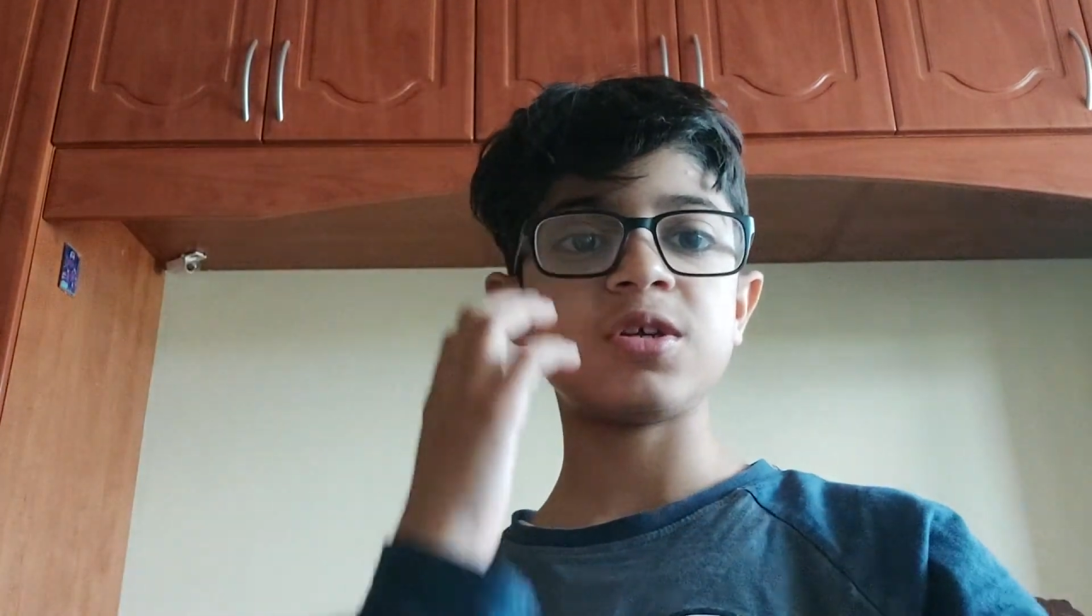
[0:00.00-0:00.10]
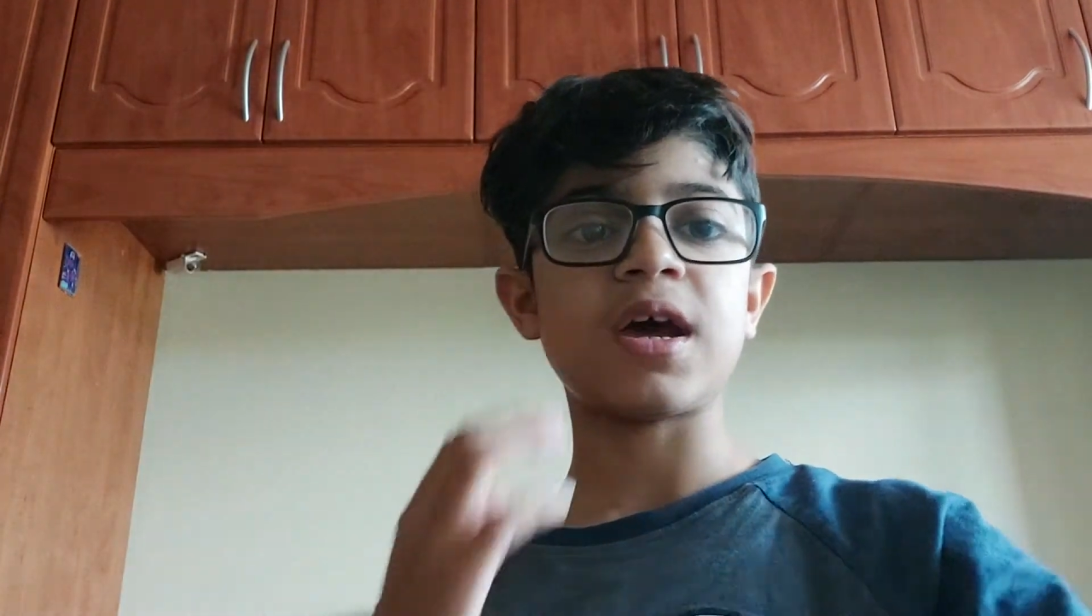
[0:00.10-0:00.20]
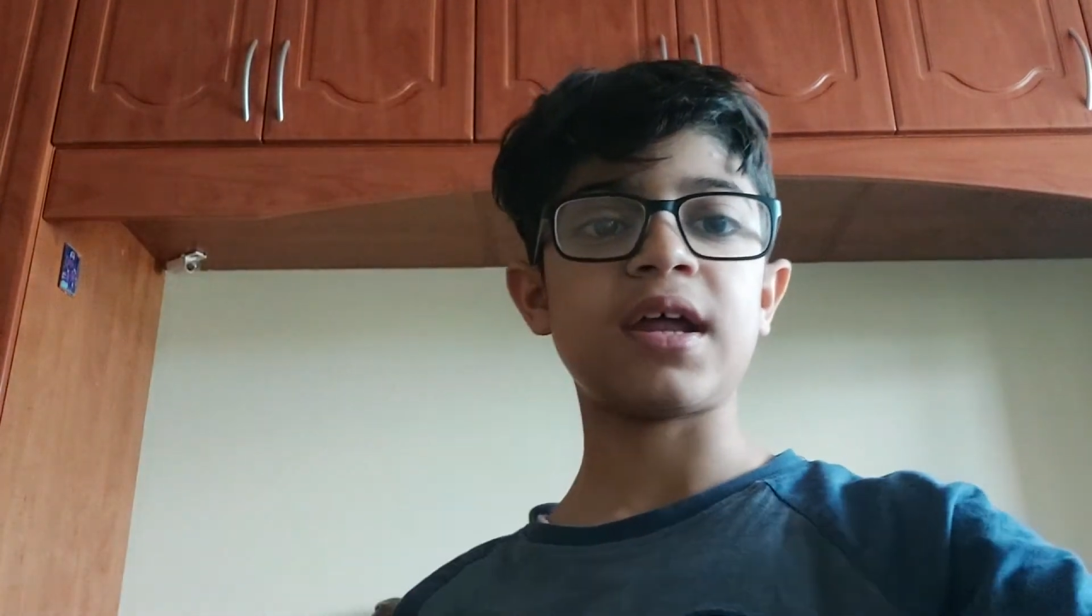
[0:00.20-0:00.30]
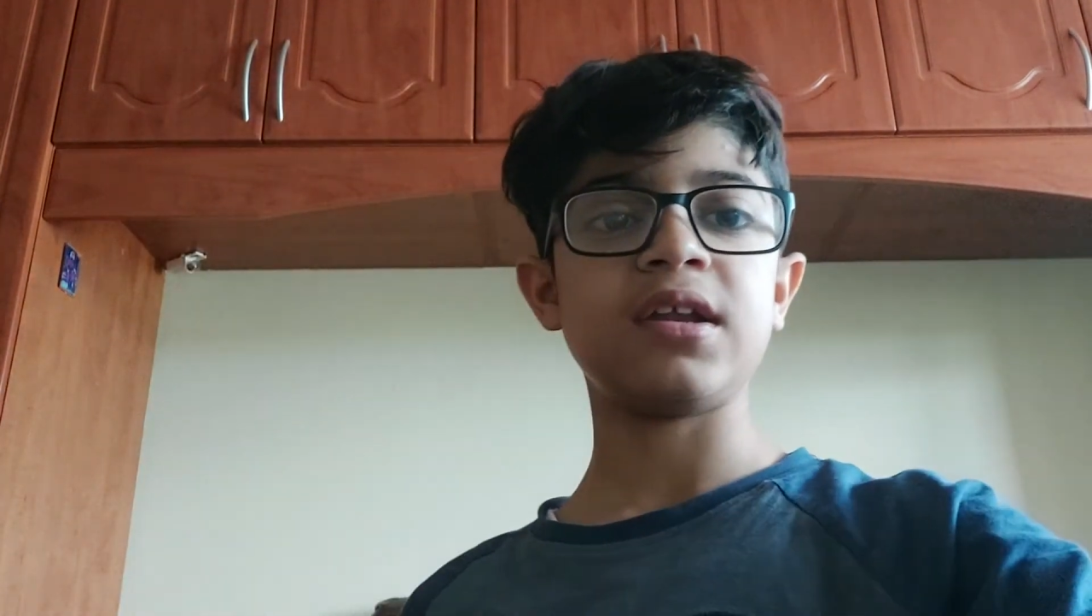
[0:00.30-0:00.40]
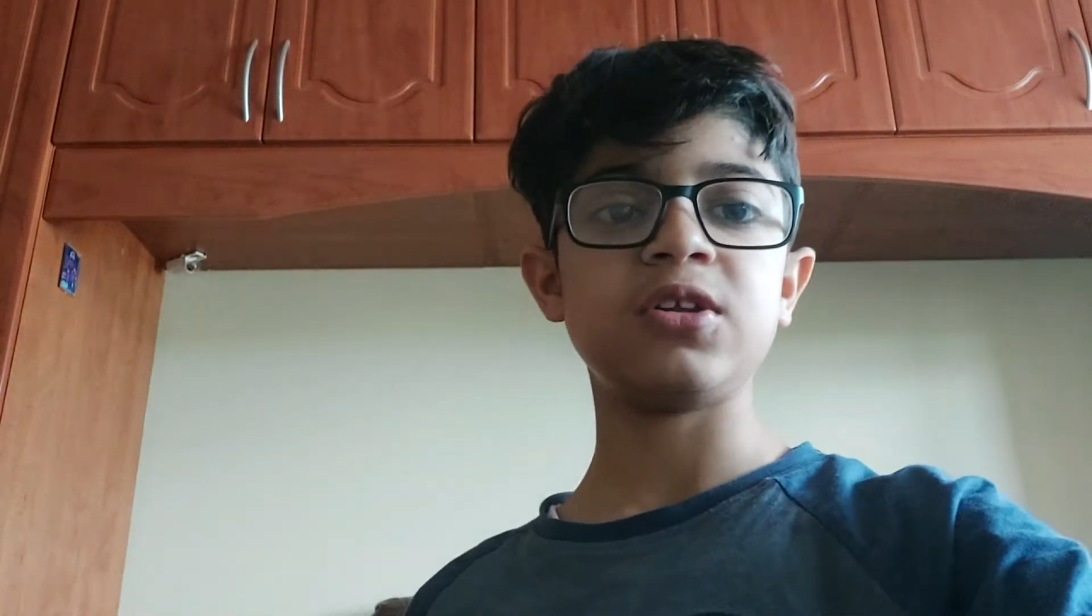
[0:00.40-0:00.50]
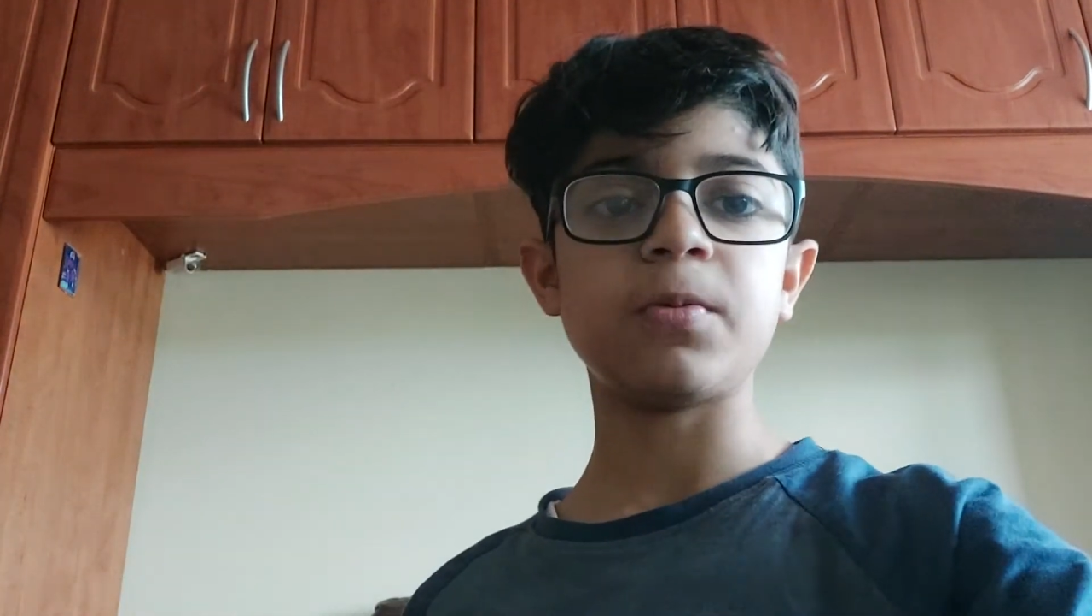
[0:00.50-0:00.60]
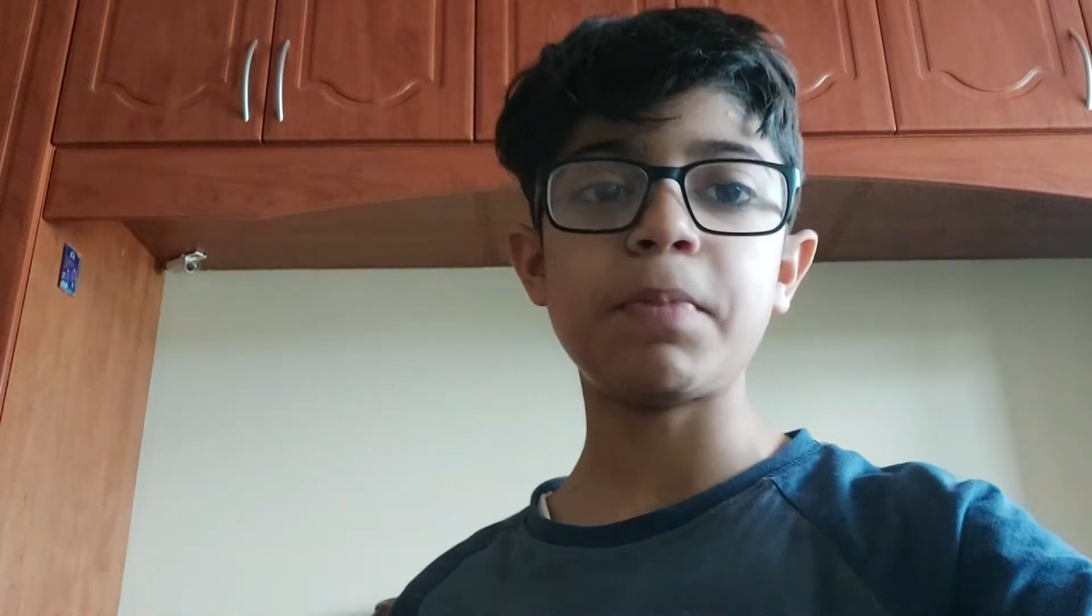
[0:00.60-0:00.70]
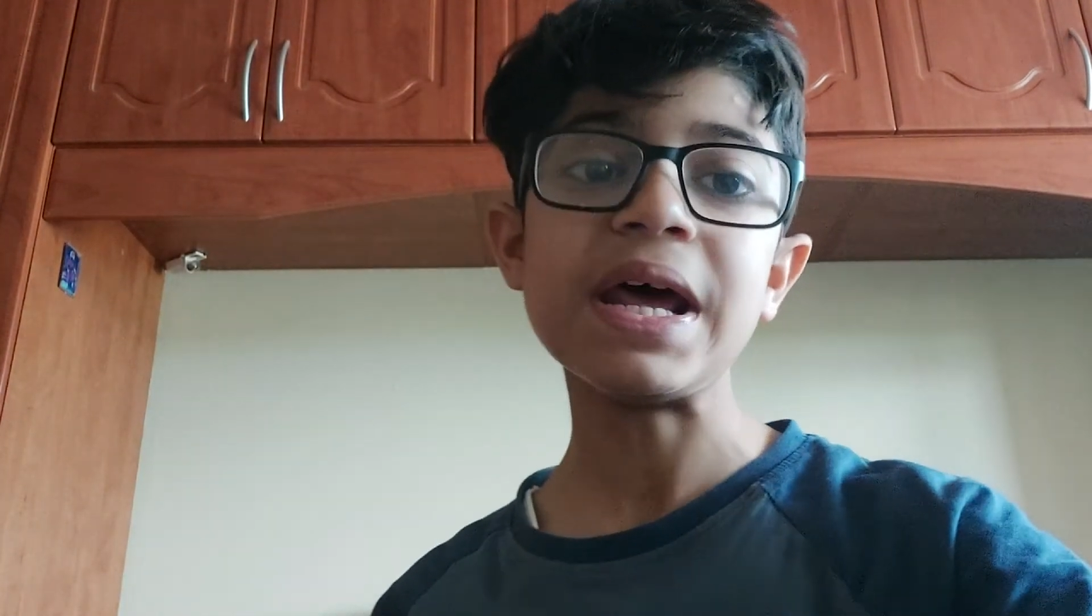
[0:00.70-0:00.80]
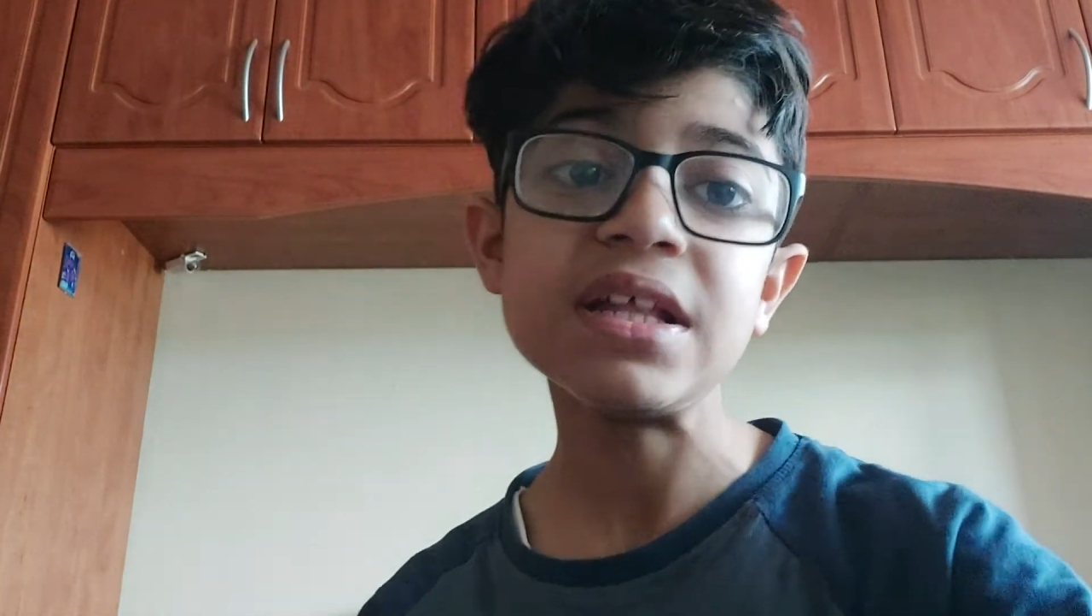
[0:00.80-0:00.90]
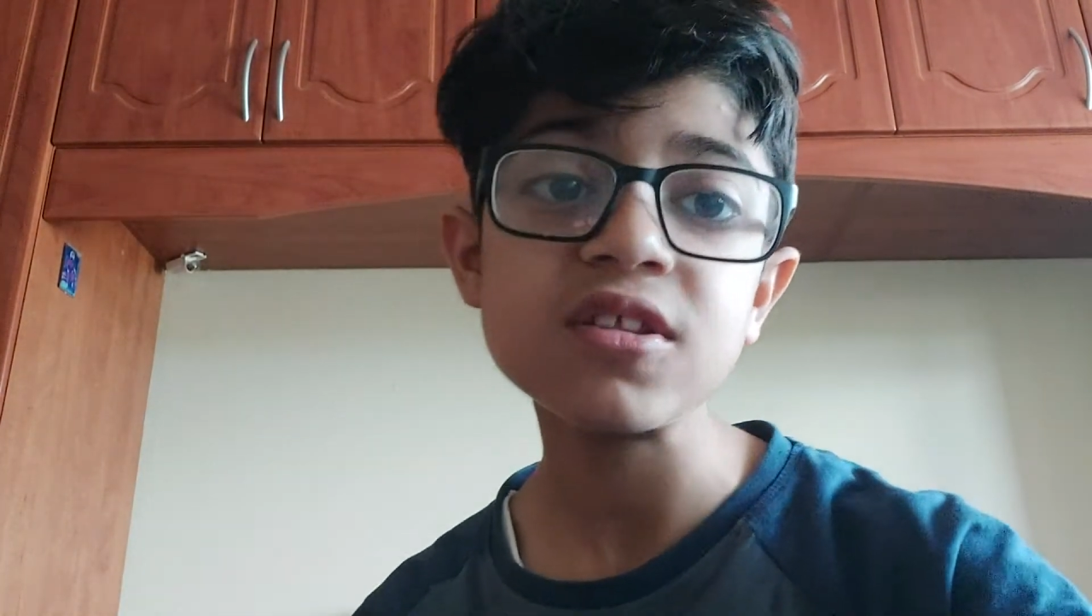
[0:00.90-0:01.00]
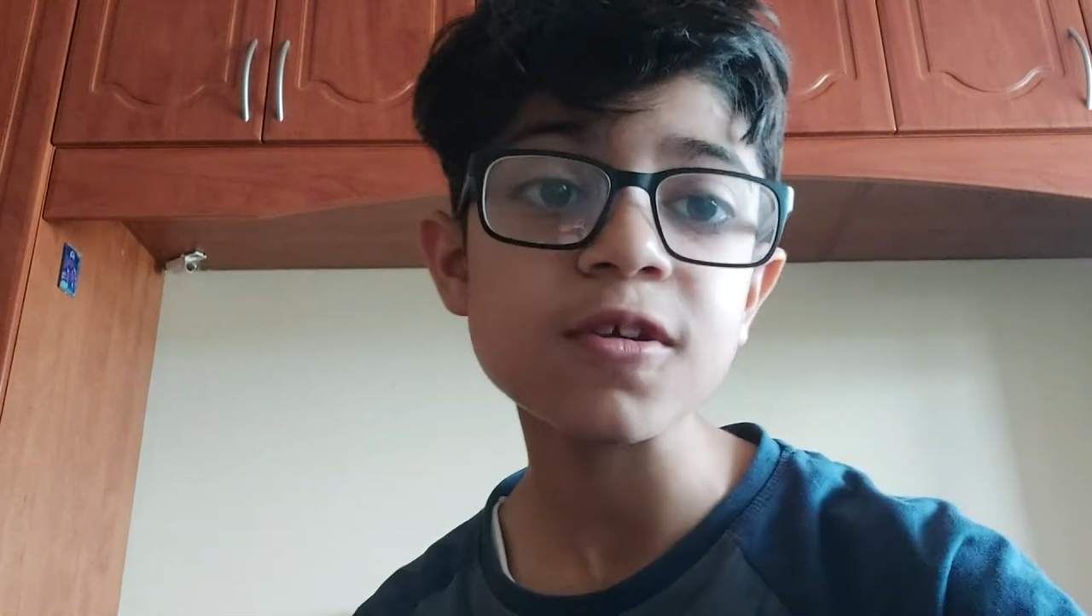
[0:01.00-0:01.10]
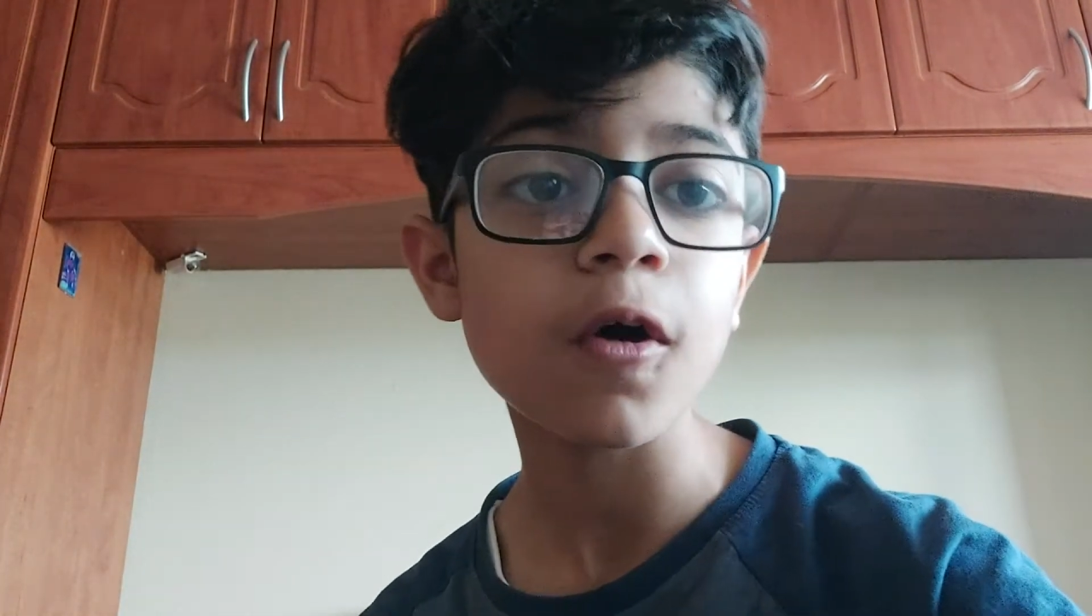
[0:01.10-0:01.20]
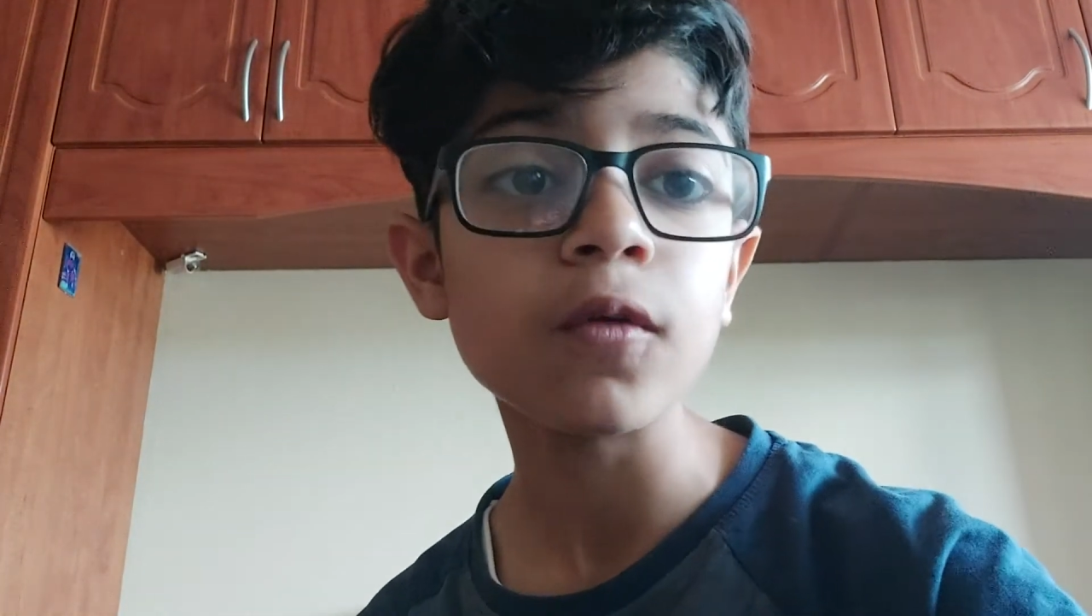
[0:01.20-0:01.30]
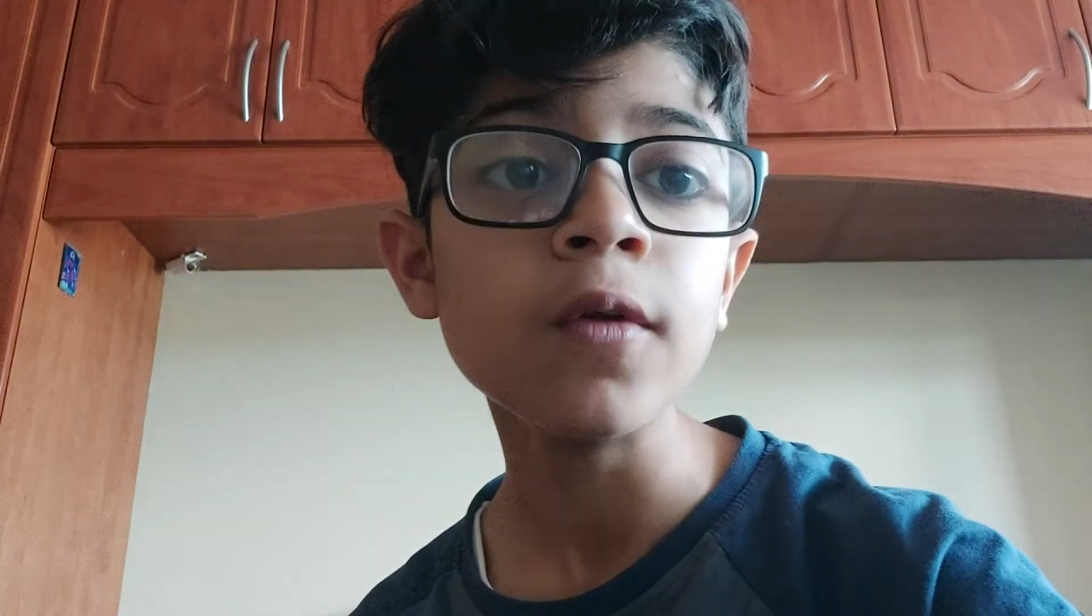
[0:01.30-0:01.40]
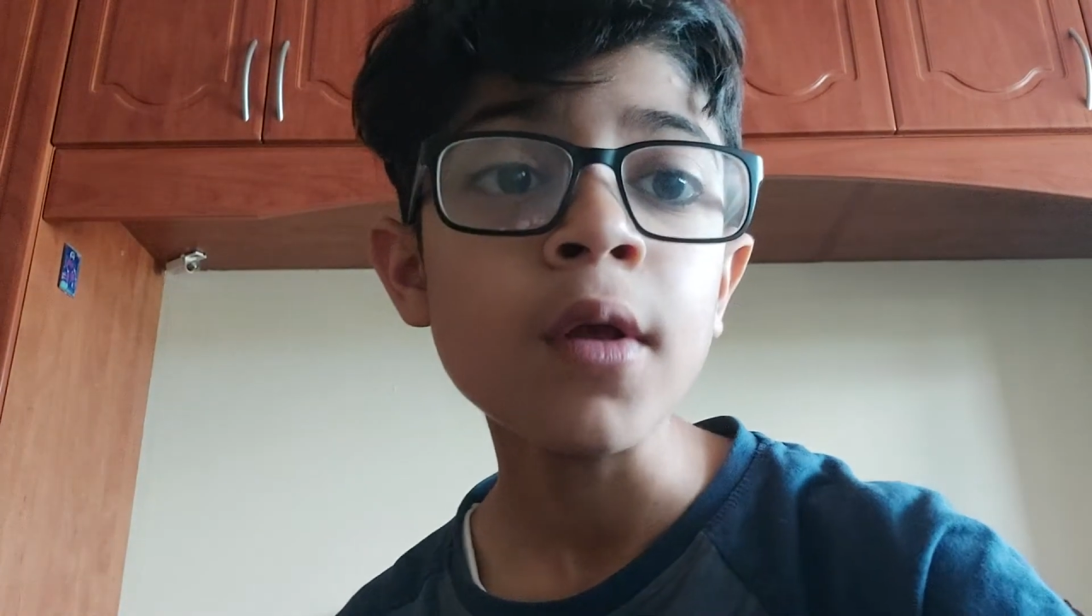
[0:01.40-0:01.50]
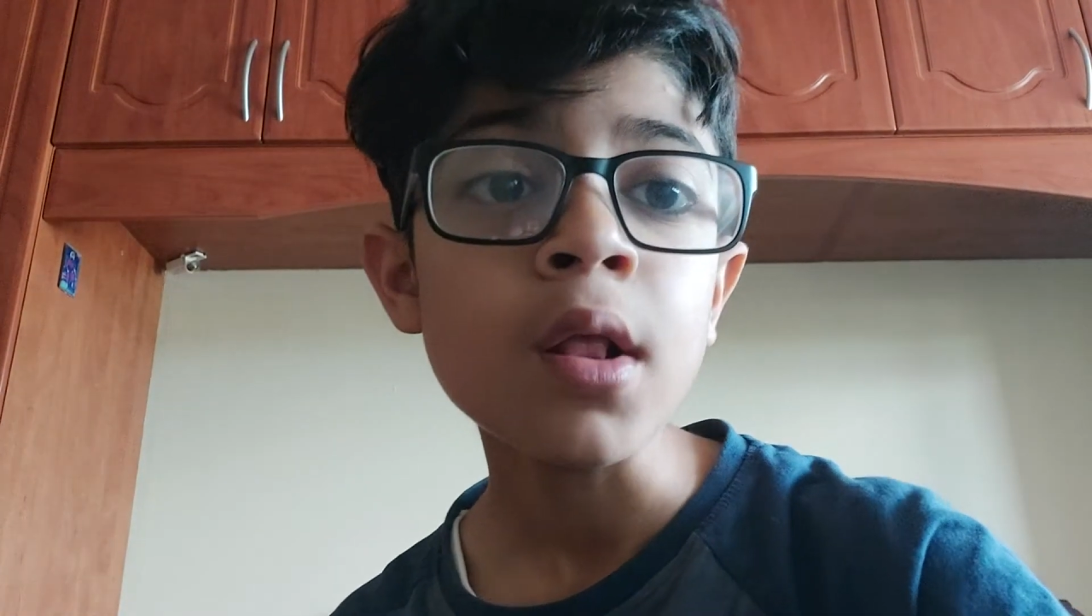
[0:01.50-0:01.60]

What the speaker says: and it depends on